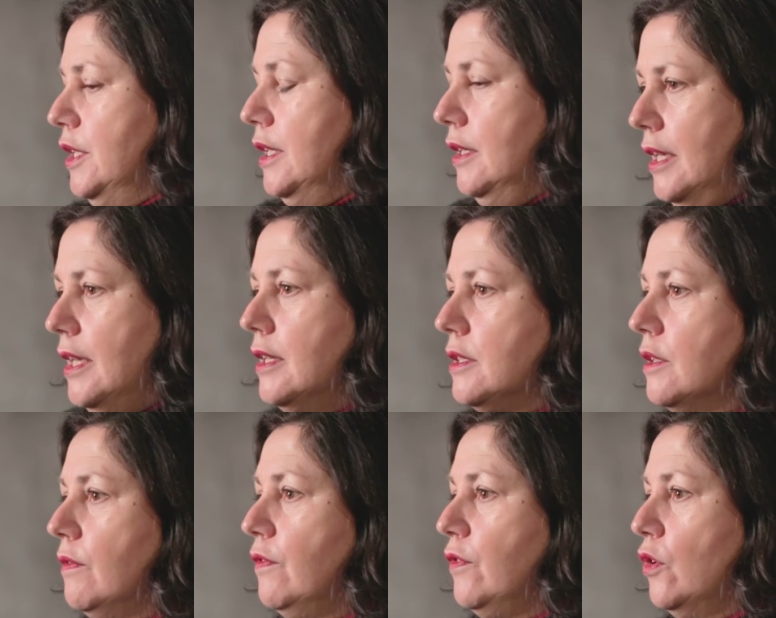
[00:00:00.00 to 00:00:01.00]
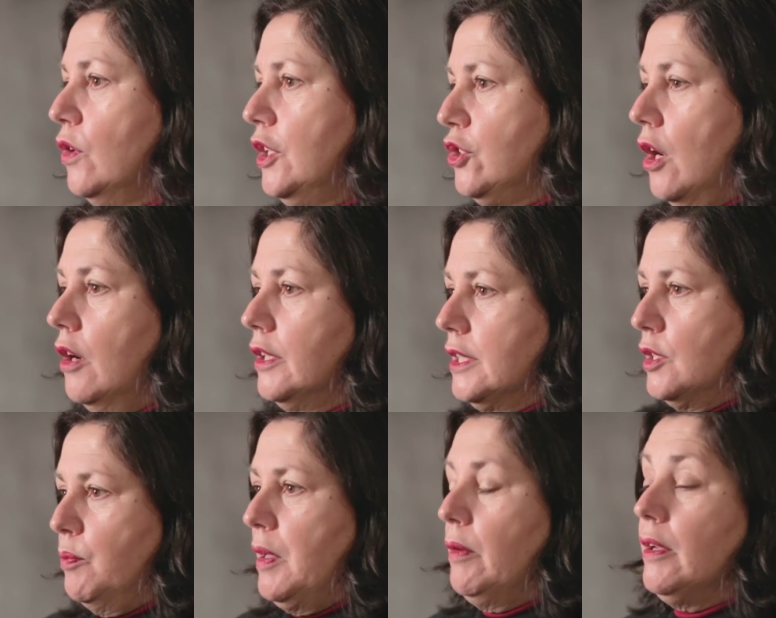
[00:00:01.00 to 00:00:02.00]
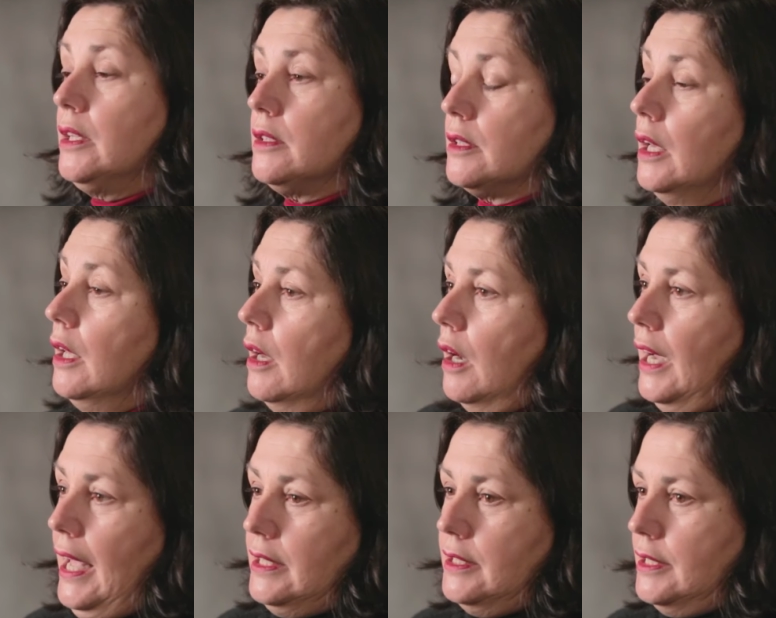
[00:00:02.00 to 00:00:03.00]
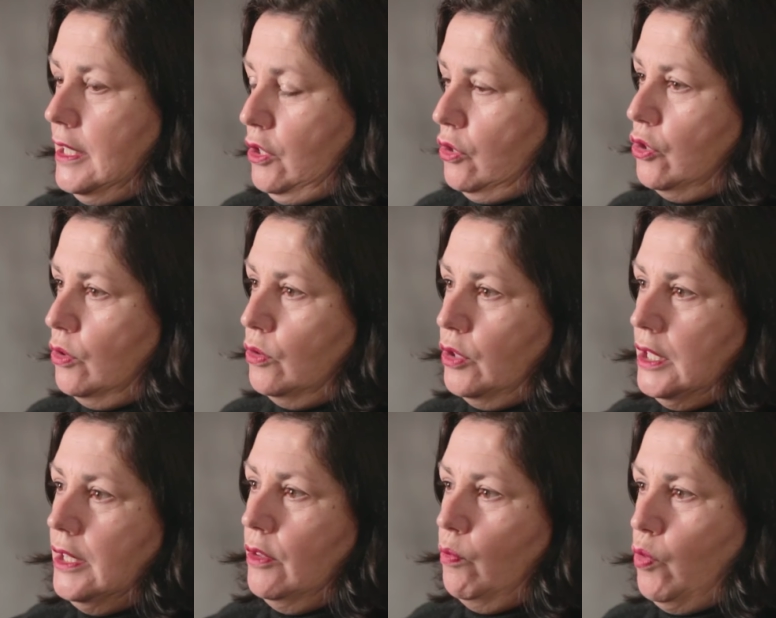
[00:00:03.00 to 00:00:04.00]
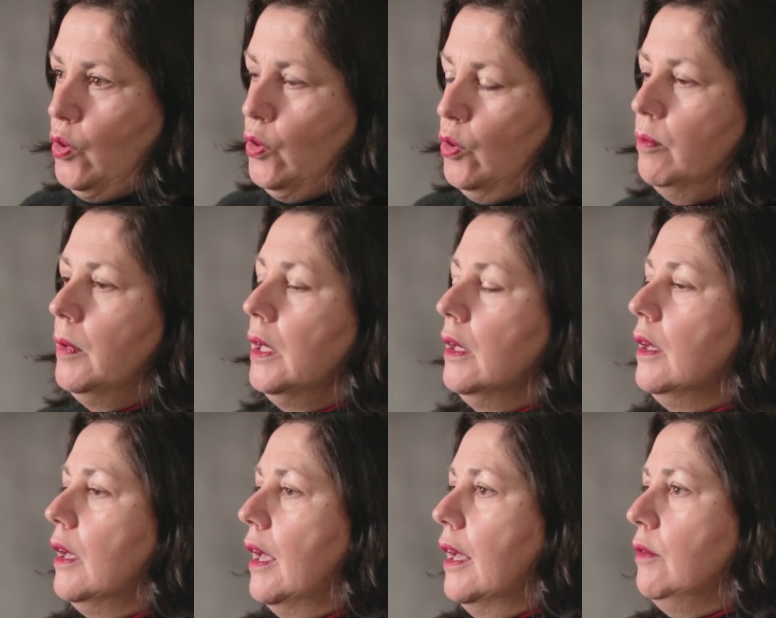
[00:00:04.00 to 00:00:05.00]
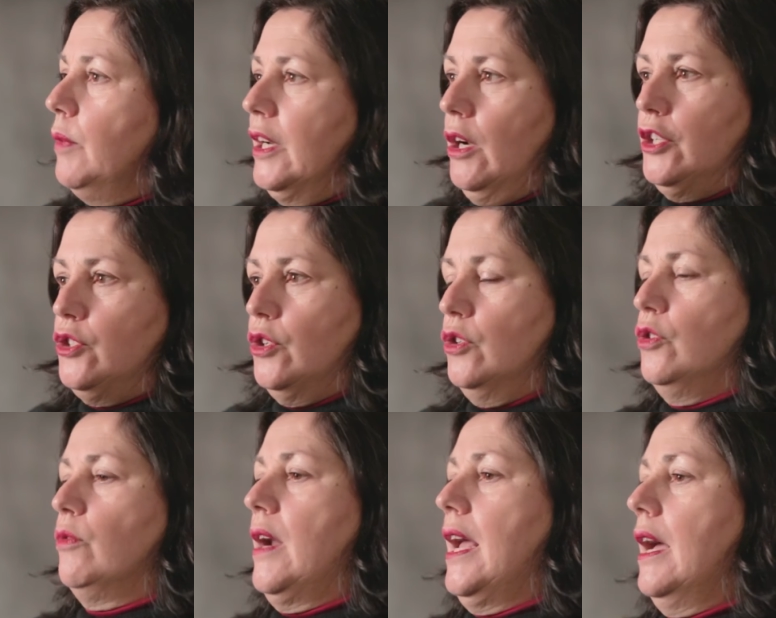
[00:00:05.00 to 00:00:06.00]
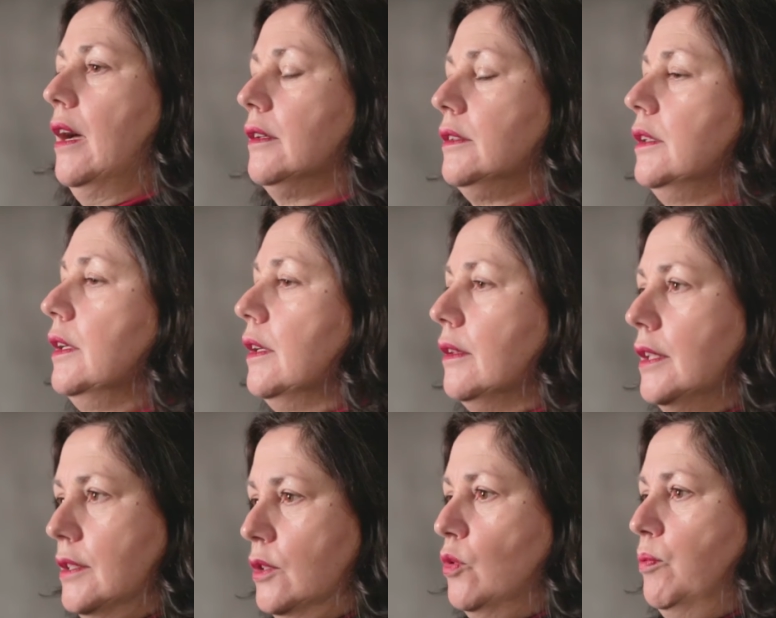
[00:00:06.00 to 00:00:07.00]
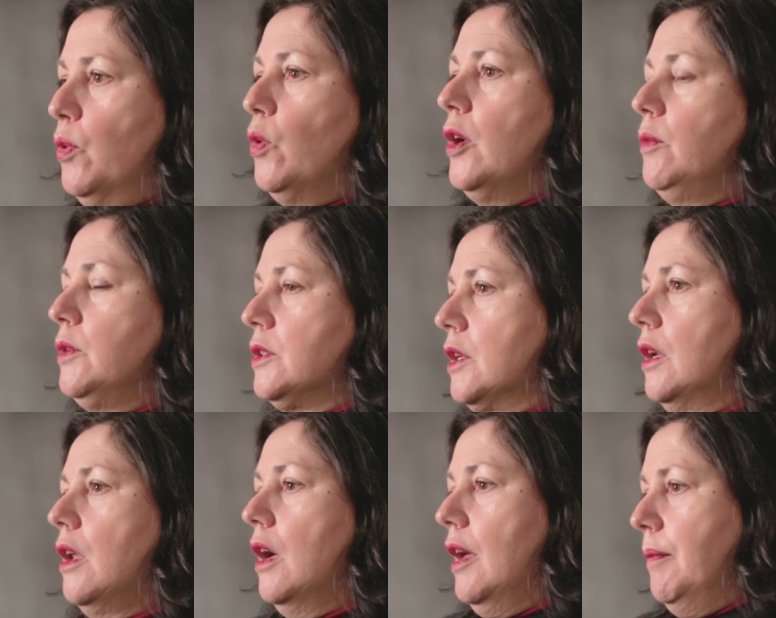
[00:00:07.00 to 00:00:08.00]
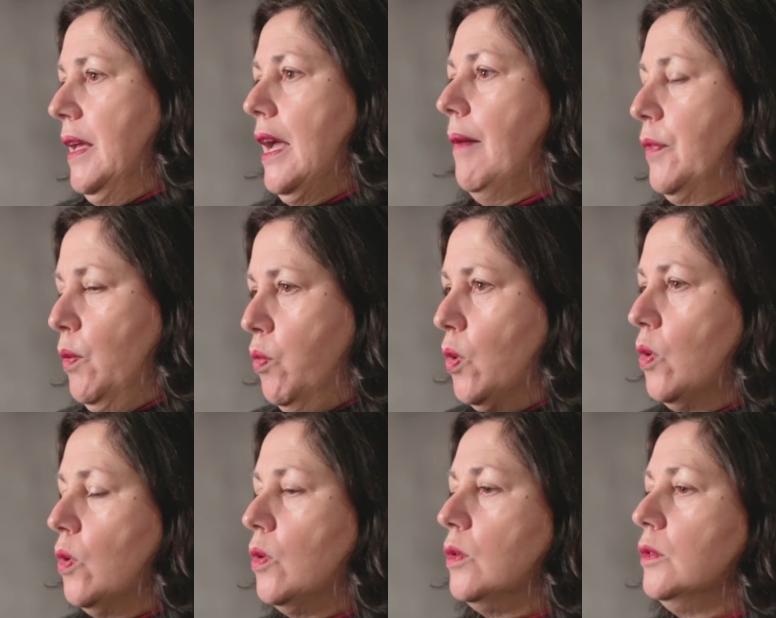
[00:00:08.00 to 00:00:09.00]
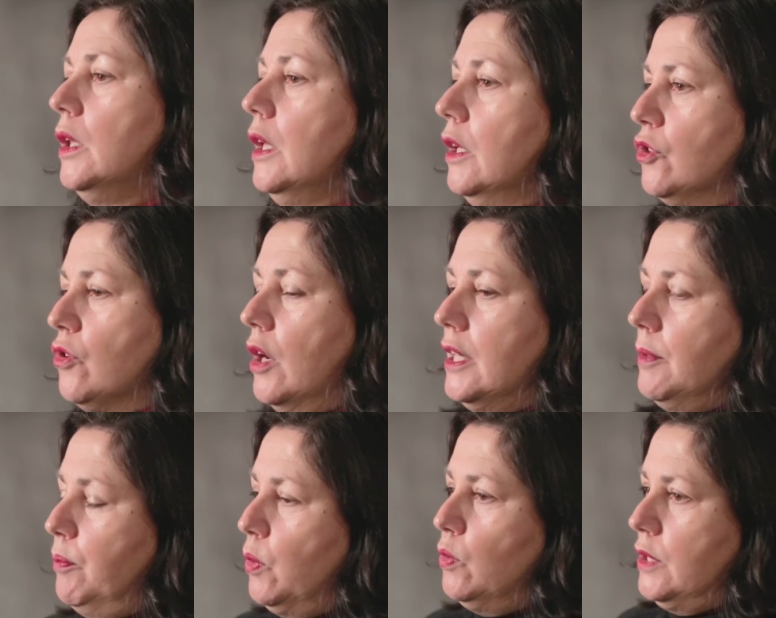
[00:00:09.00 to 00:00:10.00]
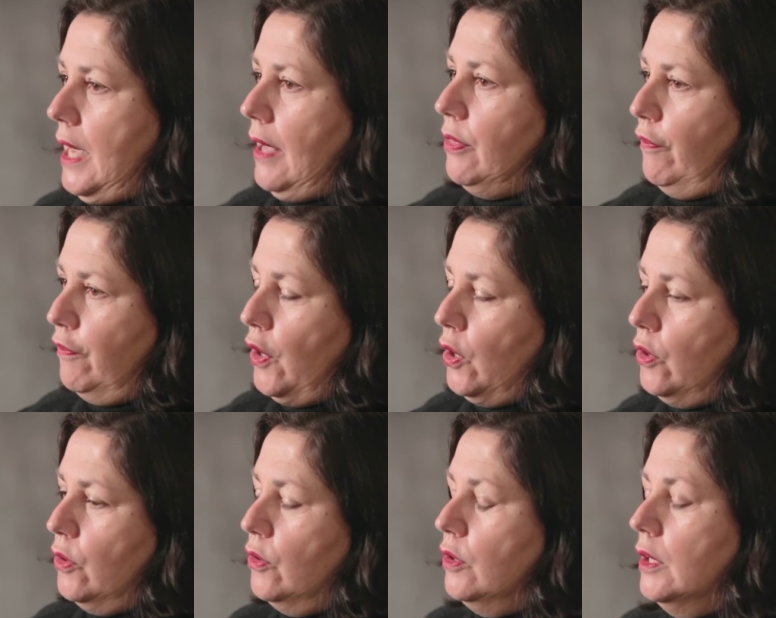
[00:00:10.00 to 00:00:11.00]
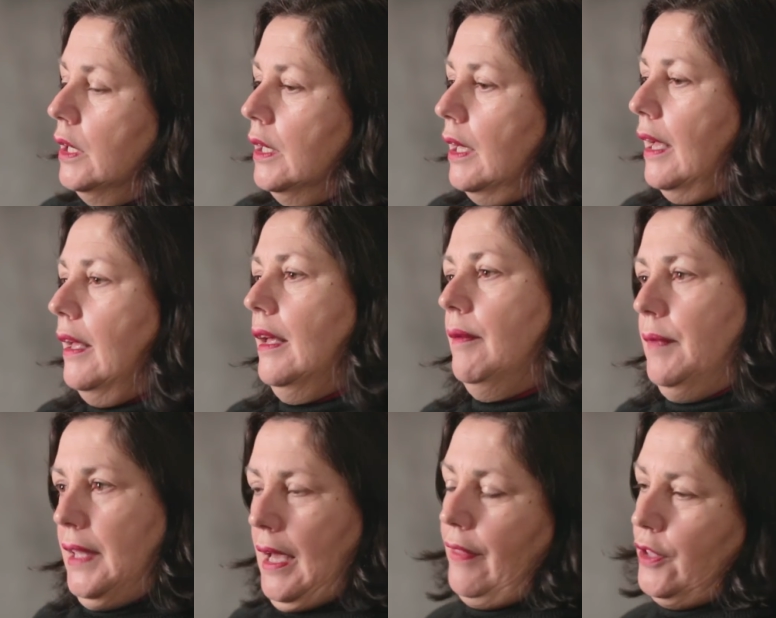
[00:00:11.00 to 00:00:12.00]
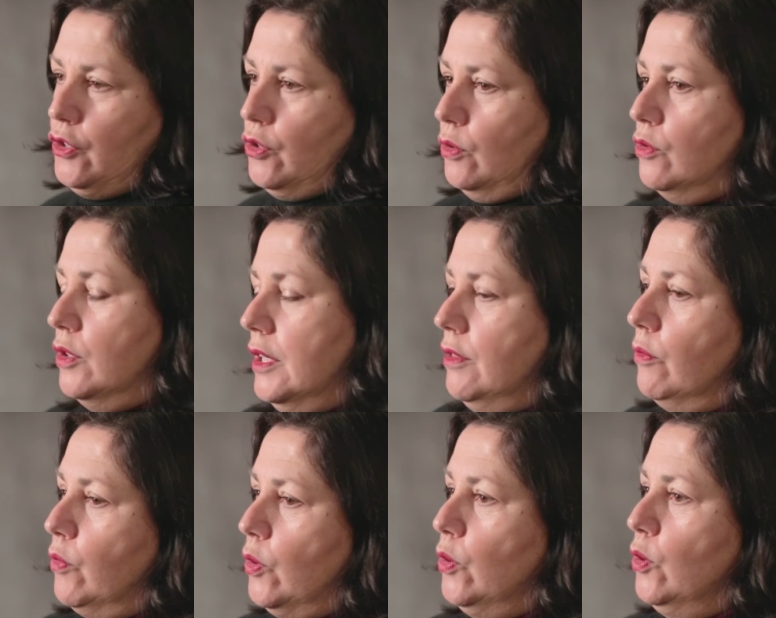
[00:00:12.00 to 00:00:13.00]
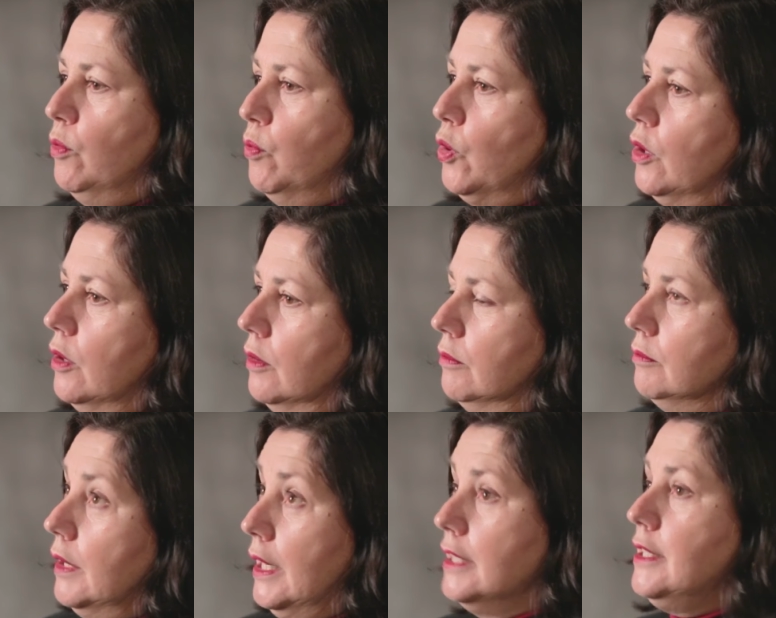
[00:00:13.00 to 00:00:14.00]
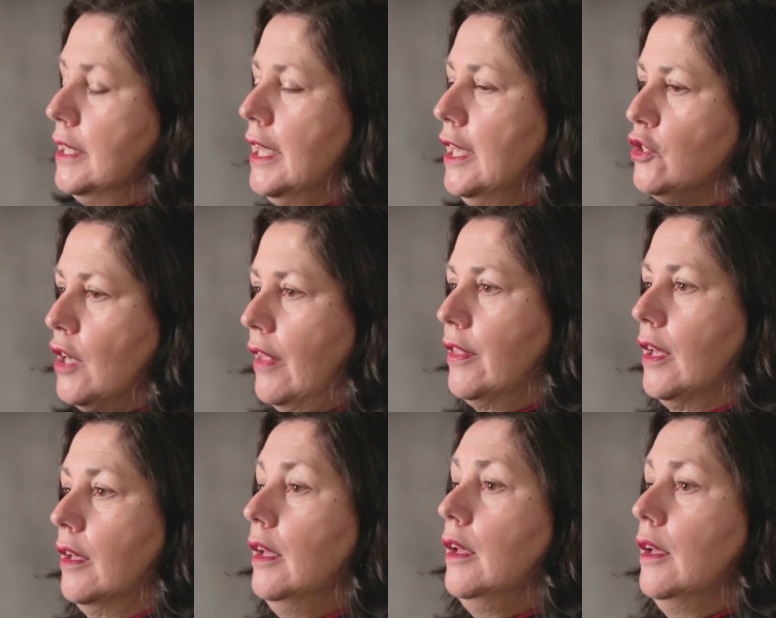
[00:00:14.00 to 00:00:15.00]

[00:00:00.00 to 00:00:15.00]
years of early child experience. I had 6 children in the room, and when I turned around, this little boy was climbing up the wall, trying to pull down the phone, and the other children in the room were hitting each other.